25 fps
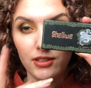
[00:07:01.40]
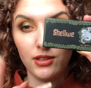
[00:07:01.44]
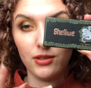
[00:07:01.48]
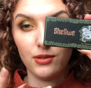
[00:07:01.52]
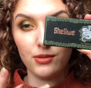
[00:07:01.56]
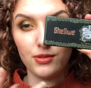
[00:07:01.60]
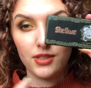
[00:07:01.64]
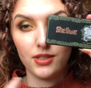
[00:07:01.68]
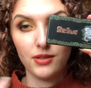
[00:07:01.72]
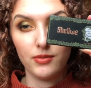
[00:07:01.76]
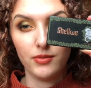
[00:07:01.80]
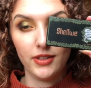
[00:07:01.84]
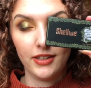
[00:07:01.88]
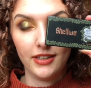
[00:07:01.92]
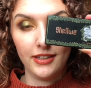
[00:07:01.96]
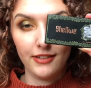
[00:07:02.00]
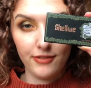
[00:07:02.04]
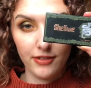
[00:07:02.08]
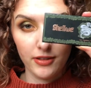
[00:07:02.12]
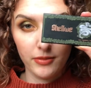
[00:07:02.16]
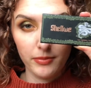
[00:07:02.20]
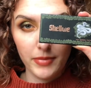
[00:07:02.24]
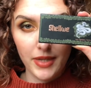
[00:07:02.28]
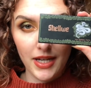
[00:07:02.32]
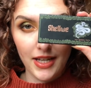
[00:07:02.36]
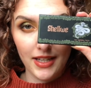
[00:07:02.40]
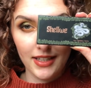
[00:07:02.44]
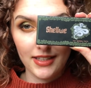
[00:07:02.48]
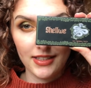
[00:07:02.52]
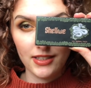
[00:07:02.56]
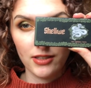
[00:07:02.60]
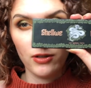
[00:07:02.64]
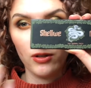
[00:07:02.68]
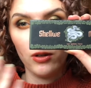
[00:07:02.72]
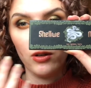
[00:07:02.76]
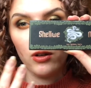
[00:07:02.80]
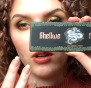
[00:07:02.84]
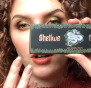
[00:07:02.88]
use it with different palettes
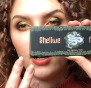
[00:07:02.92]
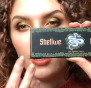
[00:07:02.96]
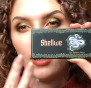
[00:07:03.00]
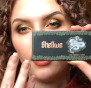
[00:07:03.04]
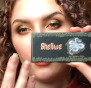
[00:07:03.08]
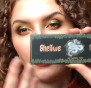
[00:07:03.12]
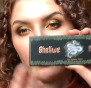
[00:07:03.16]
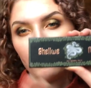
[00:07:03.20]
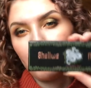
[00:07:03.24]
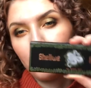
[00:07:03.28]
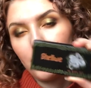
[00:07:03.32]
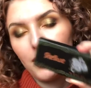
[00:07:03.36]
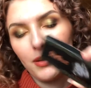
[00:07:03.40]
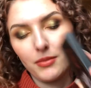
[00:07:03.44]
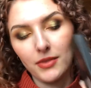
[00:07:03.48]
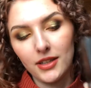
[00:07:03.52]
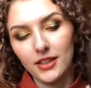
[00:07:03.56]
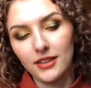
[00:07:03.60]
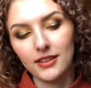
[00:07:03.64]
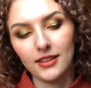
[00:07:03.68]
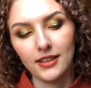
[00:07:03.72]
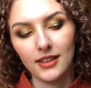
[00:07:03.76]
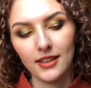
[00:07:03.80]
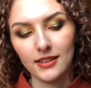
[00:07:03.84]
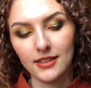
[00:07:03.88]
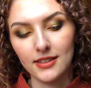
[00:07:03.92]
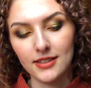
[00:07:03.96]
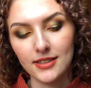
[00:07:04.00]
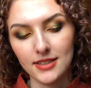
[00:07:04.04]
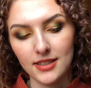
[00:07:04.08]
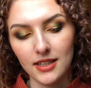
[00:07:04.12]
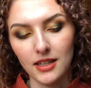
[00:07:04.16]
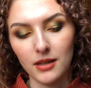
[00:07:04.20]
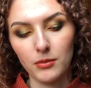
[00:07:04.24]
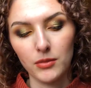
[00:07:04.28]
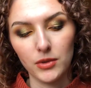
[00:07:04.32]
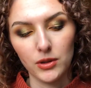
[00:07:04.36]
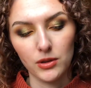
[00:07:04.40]
or I'm gonna get the
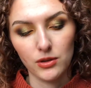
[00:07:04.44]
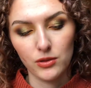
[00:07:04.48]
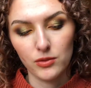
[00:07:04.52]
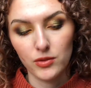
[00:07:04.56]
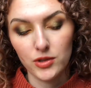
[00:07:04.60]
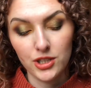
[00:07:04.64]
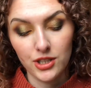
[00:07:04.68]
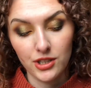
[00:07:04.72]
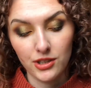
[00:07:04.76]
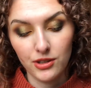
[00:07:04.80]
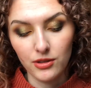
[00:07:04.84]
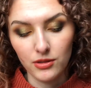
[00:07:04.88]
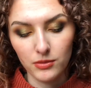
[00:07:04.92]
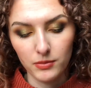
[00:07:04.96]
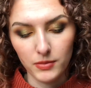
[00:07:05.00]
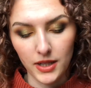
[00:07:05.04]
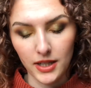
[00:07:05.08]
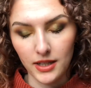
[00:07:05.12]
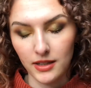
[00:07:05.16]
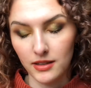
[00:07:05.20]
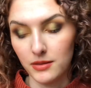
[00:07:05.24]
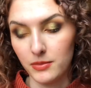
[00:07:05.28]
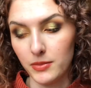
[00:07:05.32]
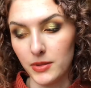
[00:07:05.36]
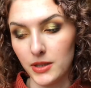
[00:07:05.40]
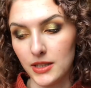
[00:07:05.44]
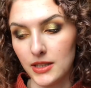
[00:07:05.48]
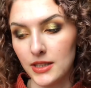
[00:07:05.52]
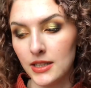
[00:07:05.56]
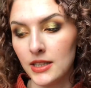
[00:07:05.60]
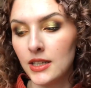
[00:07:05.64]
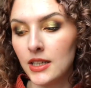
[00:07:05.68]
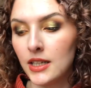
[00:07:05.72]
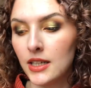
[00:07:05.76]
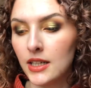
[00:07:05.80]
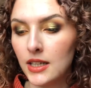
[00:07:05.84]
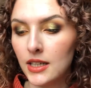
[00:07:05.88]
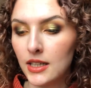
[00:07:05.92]
same look, which I don't mind, but...
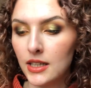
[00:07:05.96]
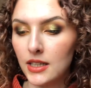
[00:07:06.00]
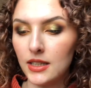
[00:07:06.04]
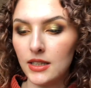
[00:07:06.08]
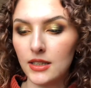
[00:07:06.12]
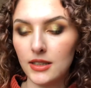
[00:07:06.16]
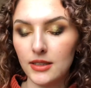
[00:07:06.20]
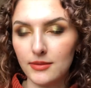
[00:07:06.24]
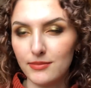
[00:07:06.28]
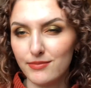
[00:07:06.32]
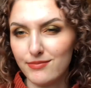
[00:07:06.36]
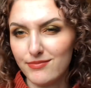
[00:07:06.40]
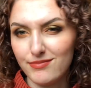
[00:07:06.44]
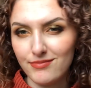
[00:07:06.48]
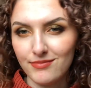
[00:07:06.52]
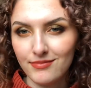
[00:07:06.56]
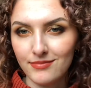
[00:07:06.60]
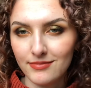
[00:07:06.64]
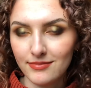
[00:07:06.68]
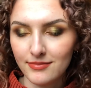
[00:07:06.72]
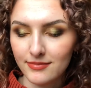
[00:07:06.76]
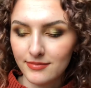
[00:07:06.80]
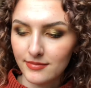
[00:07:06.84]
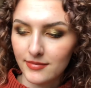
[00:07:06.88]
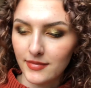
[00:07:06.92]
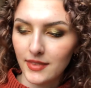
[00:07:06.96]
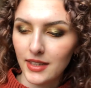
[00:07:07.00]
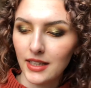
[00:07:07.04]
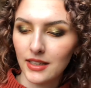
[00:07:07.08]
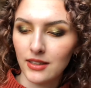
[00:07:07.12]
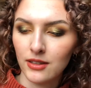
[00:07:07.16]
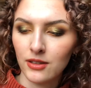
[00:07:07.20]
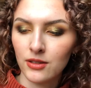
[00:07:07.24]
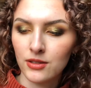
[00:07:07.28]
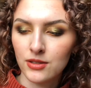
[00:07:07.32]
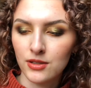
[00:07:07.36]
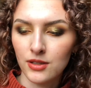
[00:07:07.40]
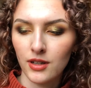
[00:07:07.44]
And
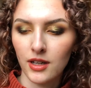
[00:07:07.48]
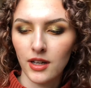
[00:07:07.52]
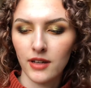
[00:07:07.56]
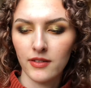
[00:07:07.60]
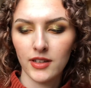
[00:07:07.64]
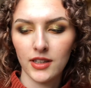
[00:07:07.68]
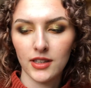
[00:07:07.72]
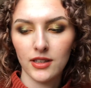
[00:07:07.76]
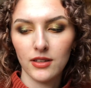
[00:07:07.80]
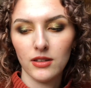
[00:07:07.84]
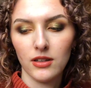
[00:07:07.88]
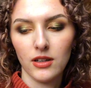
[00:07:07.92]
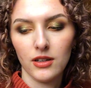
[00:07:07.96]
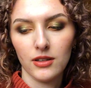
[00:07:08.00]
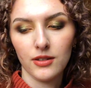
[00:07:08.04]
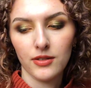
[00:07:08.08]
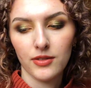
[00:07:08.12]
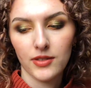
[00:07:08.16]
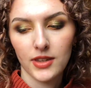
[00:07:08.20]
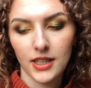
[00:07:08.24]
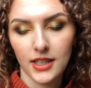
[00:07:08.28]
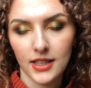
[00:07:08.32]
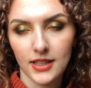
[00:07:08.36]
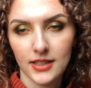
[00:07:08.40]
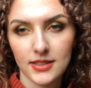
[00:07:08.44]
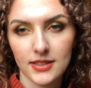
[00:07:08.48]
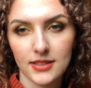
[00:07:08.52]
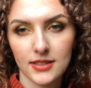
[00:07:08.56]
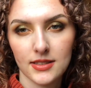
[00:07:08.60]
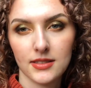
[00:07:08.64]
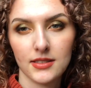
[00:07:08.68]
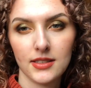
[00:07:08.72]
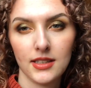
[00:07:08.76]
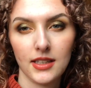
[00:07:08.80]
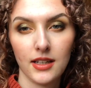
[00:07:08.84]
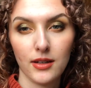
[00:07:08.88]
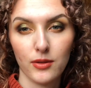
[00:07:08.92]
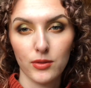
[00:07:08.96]
also I've had a lot of things
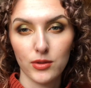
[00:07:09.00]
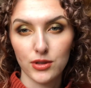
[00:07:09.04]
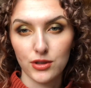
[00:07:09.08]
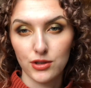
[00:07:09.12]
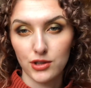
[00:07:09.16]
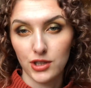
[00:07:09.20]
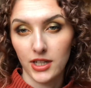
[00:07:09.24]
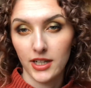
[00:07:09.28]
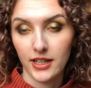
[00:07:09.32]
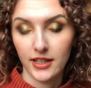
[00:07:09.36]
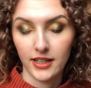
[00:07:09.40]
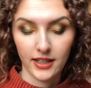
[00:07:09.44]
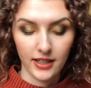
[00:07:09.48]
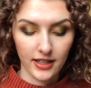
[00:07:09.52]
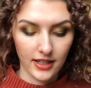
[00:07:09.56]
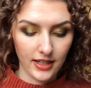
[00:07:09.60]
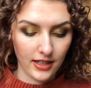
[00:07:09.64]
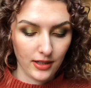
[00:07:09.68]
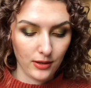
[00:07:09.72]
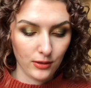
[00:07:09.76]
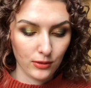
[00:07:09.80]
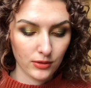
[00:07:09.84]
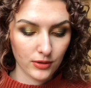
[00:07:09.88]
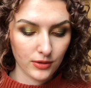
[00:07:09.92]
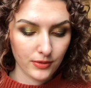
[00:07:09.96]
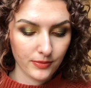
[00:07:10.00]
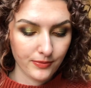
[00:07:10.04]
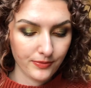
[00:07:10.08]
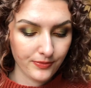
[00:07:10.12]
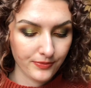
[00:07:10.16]
that I was trying out